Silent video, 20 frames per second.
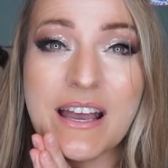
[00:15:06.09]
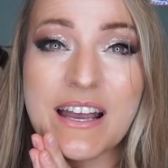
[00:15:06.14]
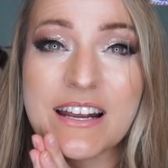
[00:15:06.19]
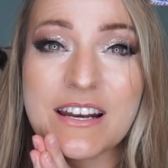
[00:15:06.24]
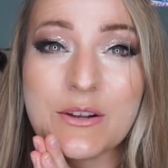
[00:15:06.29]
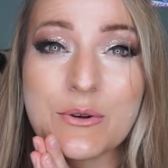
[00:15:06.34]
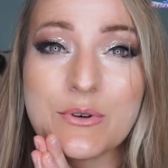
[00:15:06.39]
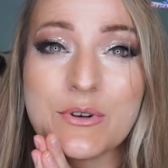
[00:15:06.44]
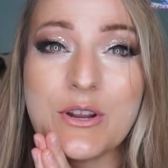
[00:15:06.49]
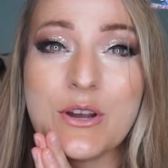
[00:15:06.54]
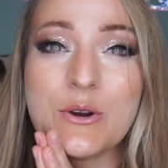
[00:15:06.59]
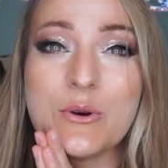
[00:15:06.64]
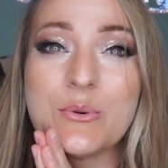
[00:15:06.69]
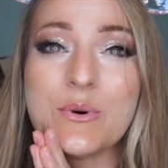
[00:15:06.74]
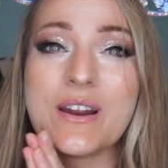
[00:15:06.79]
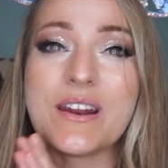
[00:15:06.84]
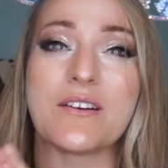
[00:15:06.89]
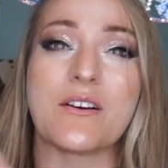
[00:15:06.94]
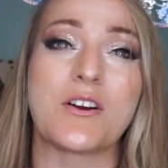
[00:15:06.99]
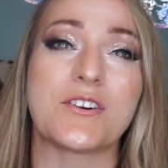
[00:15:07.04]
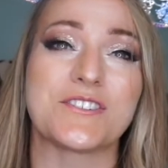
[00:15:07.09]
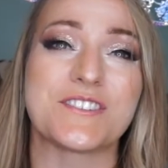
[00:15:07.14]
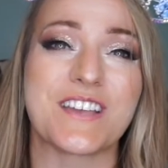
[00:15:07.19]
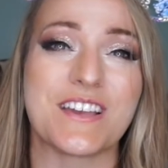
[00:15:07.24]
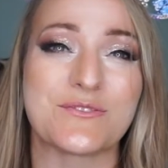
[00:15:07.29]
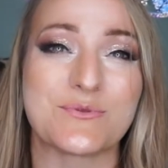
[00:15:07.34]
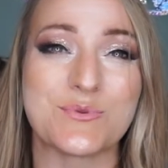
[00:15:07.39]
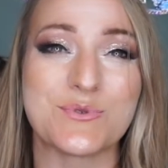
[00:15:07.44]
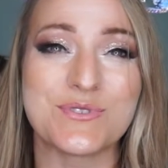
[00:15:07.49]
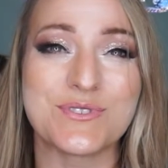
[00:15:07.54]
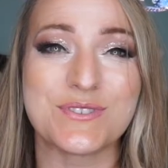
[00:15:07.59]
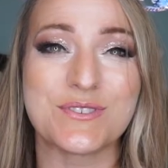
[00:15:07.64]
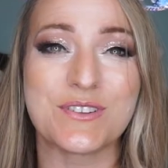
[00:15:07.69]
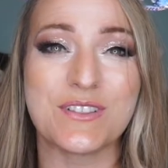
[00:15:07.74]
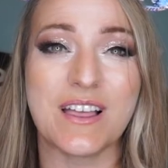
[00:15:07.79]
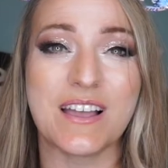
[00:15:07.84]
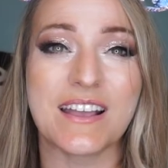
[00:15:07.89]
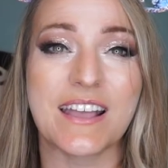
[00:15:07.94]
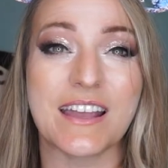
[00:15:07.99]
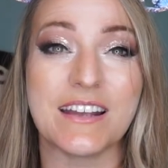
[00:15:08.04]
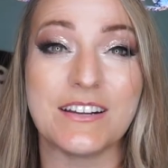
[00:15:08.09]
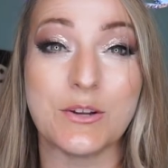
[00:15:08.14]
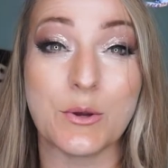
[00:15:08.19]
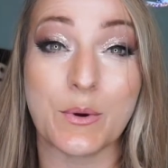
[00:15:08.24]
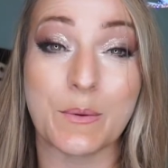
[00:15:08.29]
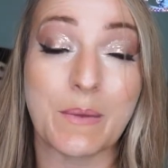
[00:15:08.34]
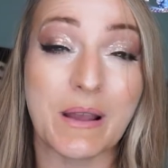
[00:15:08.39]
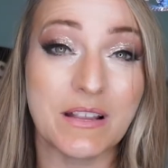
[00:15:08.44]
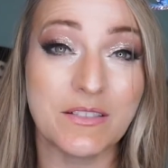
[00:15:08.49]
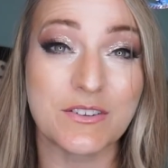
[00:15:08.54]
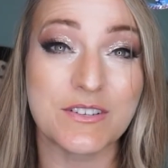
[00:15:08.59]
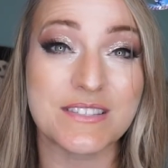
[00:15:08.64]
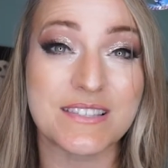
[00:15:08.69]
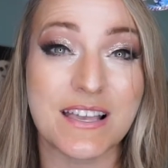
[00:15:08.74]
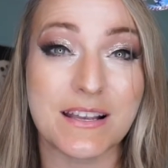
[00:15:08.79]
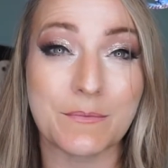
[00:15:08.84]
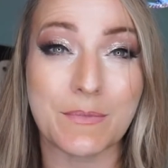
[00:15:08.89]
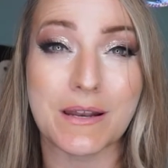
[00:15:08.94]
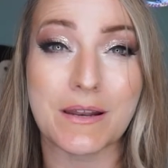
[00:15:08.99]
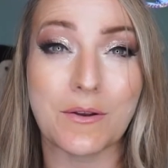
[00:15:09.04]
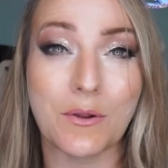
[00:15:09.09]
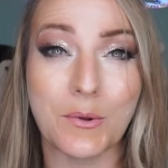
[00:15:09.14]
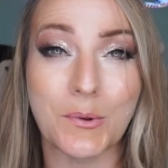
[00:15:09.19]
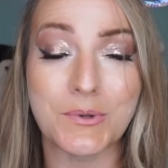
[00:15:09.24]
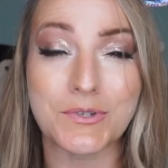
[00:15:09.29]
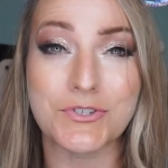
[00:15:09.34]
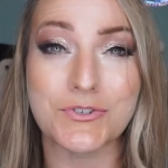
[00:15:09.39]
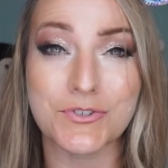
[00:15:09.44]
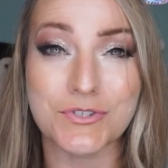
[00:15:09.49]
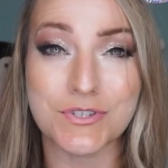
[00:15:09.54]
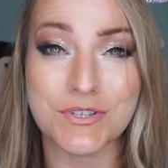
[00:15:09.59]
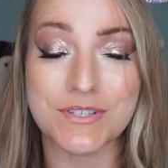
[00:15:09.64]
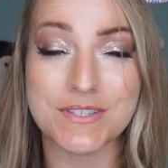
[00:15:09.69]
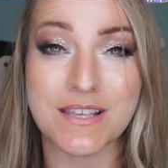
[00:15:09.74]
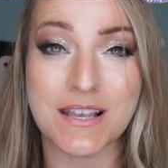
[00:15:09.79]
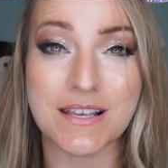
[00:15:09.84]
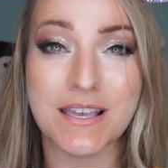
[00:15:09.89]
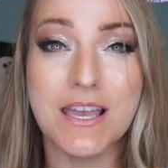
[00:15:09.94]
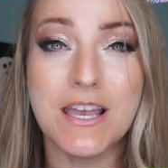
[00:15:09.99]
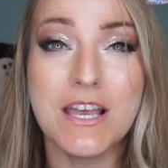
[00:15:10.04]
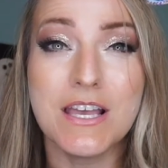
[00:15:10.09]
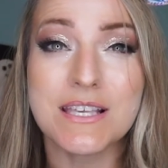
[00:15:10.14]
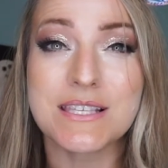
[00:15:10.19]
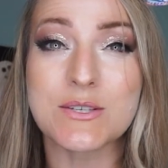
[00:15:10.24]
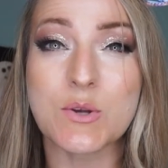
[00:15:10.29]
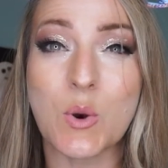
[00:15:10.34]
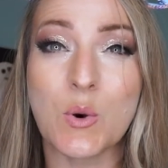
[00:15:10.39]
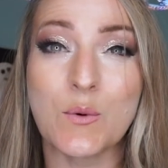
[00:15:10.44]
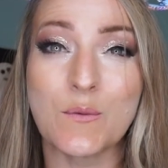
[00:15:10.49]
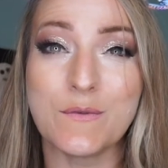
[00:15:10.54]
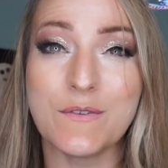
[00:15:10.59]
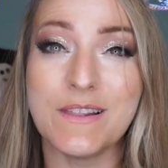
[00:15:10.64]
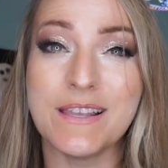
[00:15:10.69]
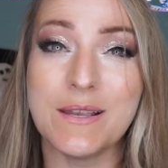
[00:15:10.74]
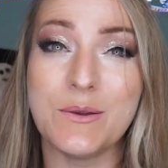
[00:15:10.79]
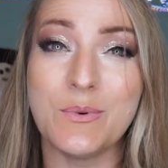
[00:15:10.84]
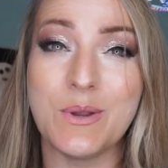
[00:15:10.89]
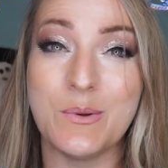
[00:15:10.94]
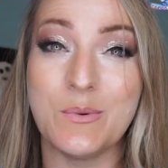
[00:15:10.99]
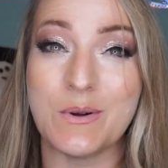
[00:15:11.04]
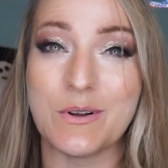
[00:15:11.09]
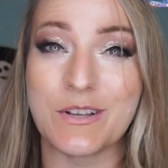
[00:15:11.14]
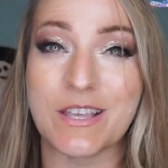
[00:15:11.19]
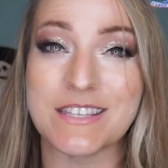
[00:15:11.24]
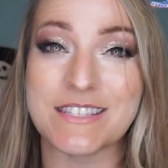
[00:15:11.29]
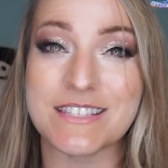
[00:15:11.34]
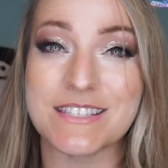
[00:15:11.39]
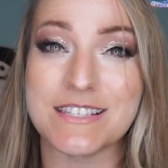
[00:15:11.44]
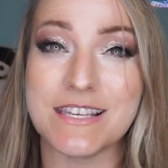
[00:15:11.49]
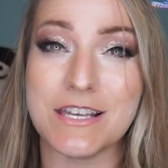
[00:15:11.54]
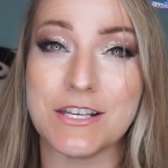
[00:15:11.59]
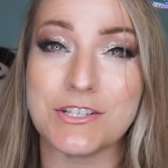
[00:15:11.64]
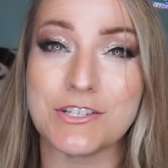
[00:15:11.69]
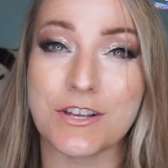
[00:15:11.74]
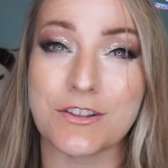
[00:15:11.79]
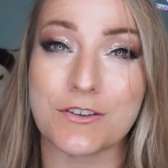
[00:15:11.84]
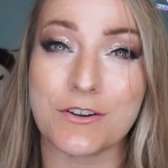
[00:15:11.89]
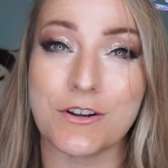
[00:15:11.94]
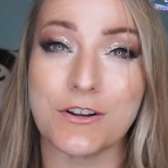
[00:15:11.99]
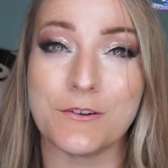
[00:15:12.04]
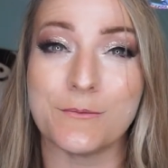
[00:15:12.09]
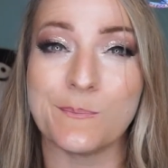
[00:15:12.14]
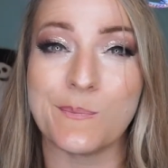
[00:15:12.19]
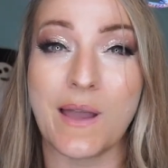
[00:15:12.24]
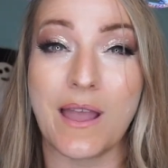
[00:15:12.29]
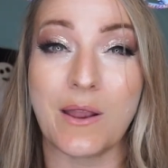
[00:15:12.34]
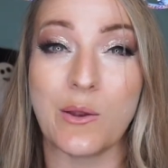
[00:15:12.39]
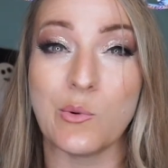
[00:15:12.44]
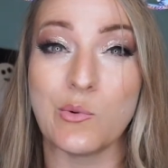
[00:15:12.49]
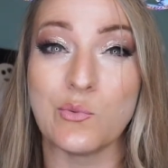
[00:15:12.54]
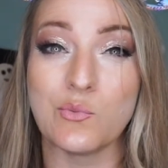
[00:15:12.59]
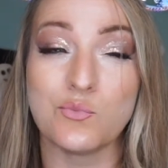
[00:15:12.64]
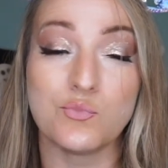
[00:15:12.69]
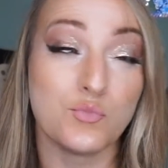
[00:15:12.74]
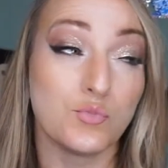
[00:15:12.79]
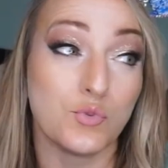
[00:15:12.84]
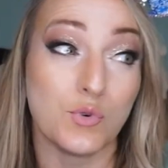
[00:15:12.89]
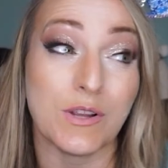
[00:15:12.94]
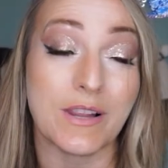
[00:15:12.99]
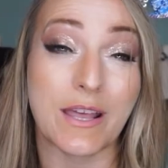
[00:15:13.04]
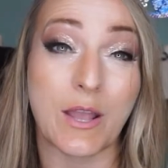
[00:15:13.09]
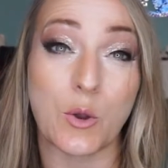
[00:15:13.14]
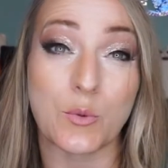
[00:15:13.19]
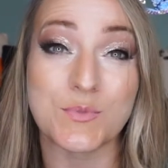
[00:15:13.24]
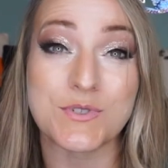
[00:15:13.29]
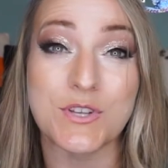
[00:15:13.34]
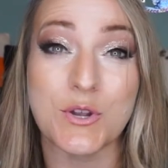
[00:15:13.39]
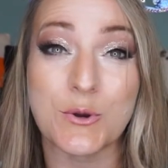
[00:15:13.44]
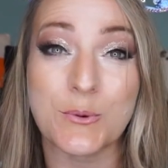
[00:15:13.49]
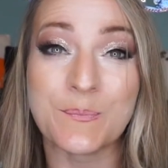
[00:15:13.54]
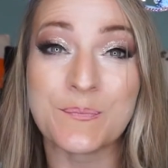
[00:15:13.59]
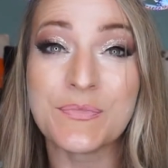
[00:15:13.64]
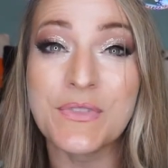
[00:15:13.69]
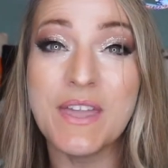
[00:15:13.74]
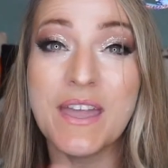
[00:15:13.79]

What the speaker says: I don't know what our schedules look like. I know what mine looks like, but I don't know what yours looks like. So hopefully we will get to see each other. I really hope so.